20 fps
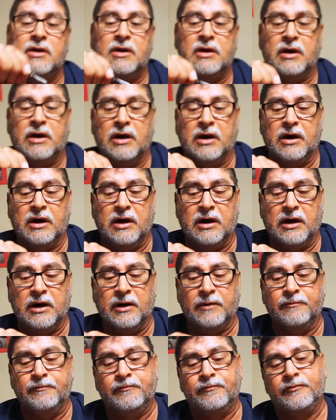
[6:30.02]

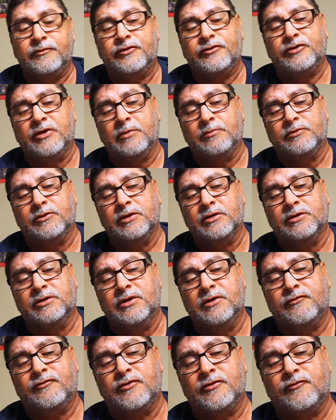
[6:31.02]
Something
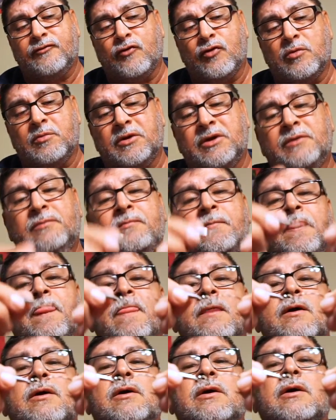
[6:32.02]
different for me.
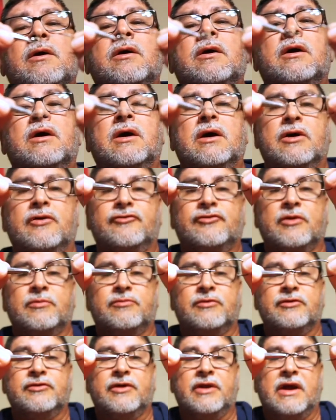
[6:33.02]

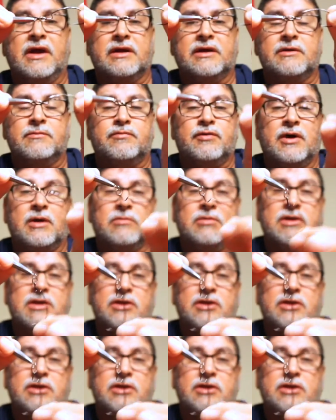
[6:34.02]
Something that I could probably